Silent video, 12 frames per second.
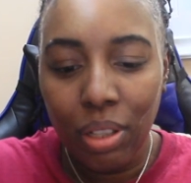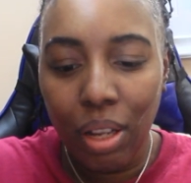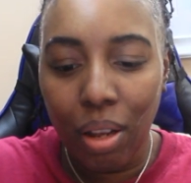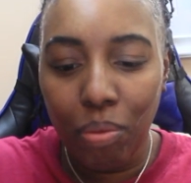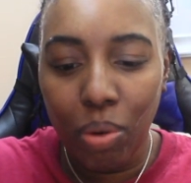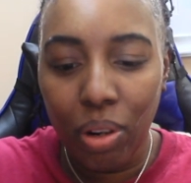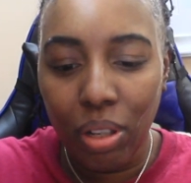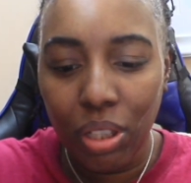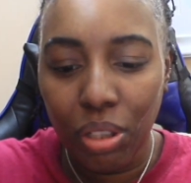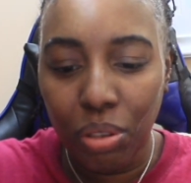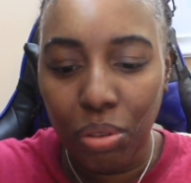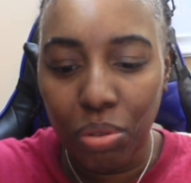And we're going to
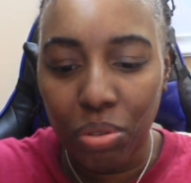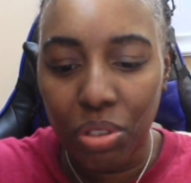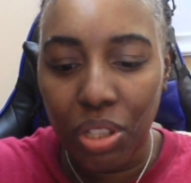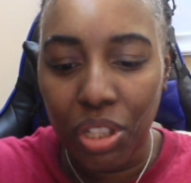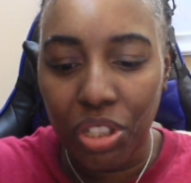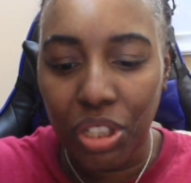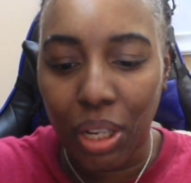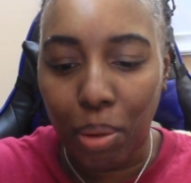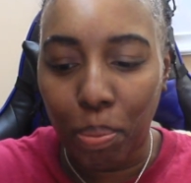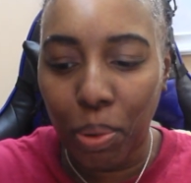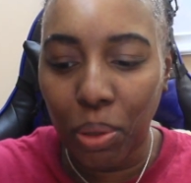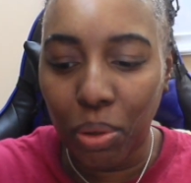use the
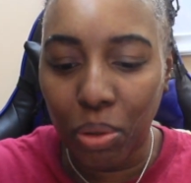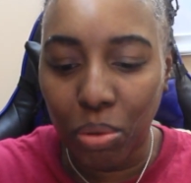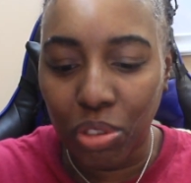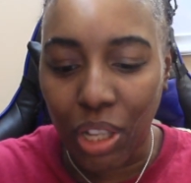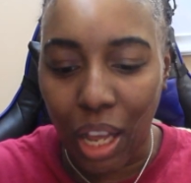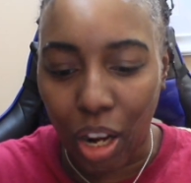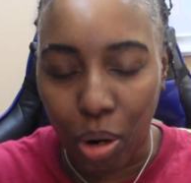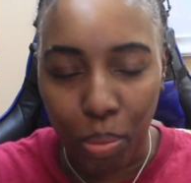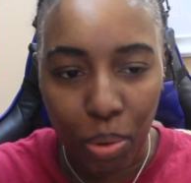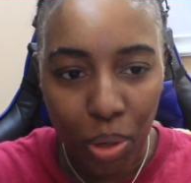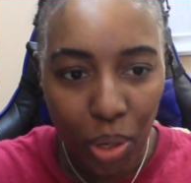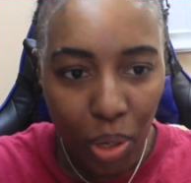shampoo to
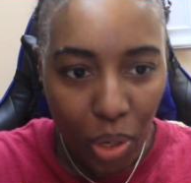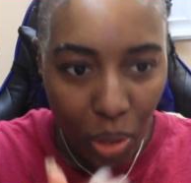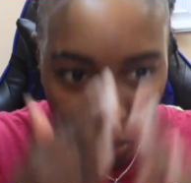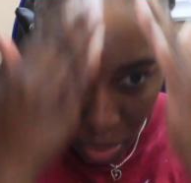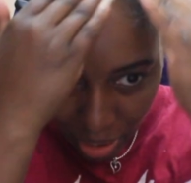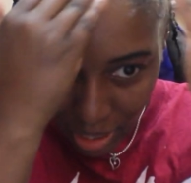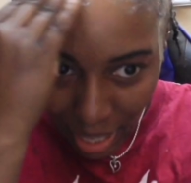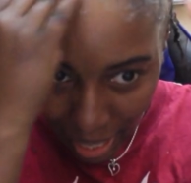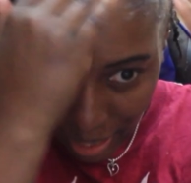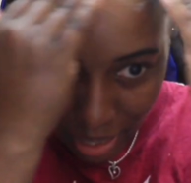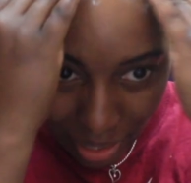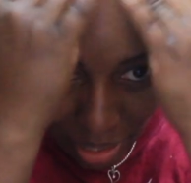help with
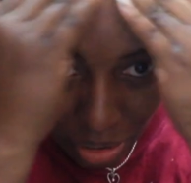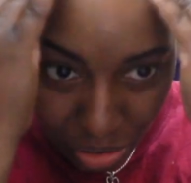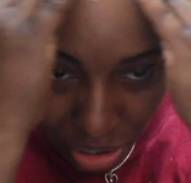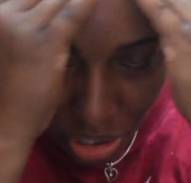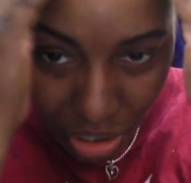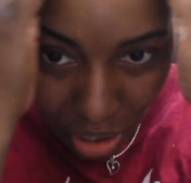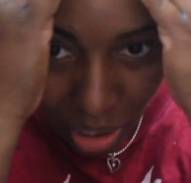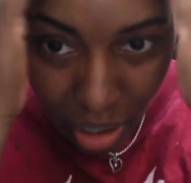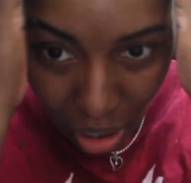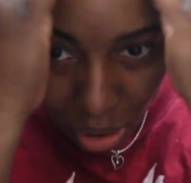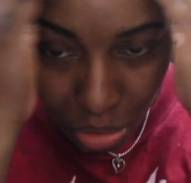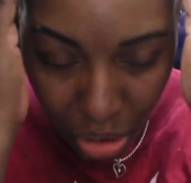that. And then you're just going to
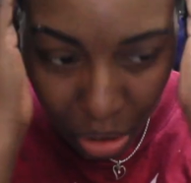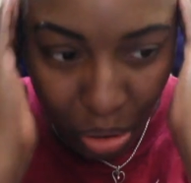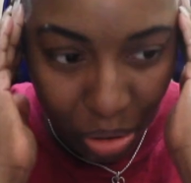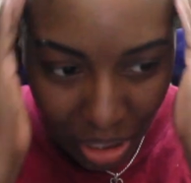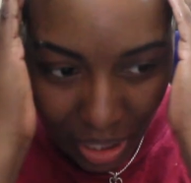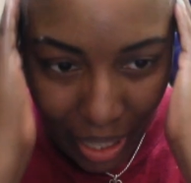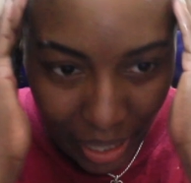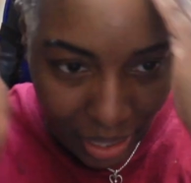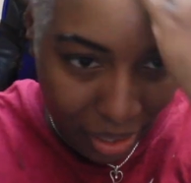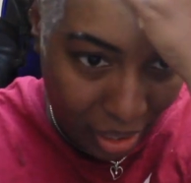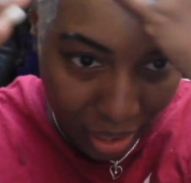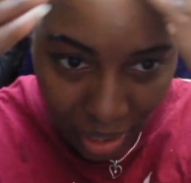go to your
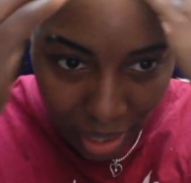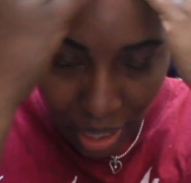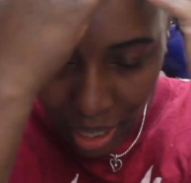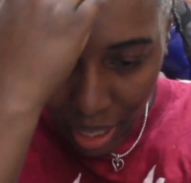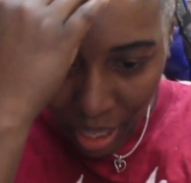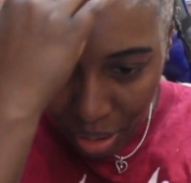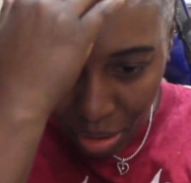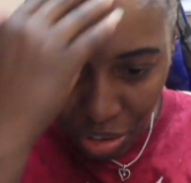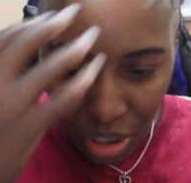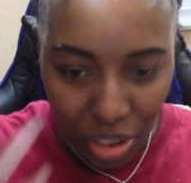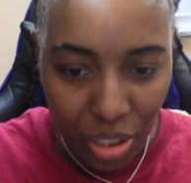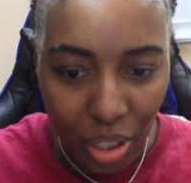sink and you're
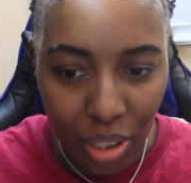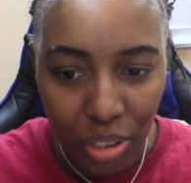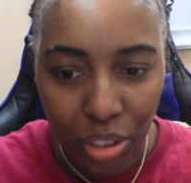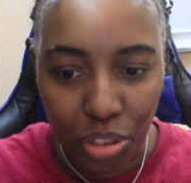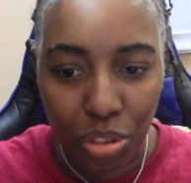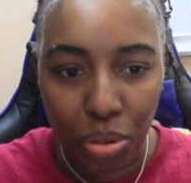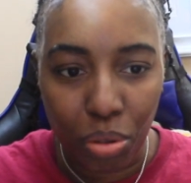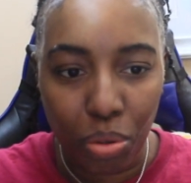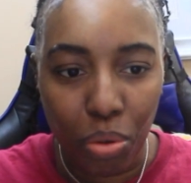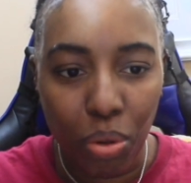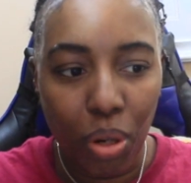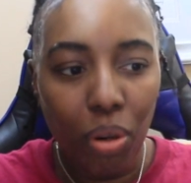just going
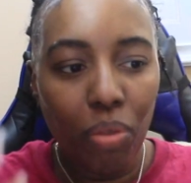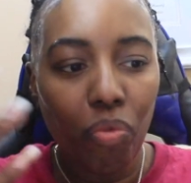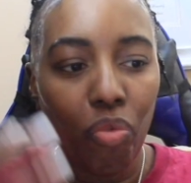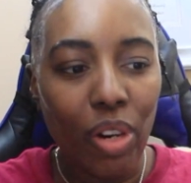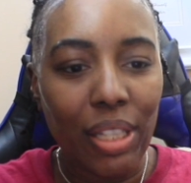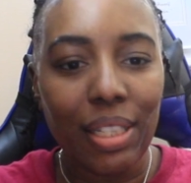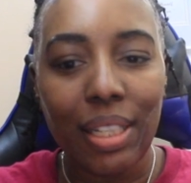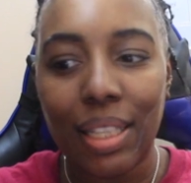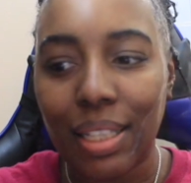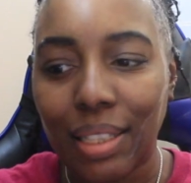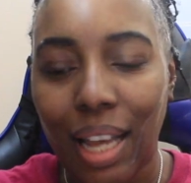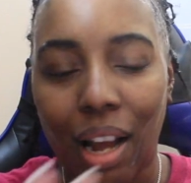to rinse
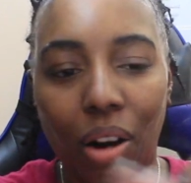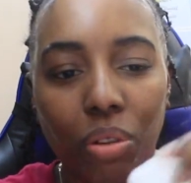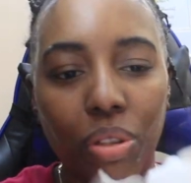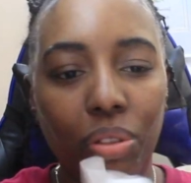this out.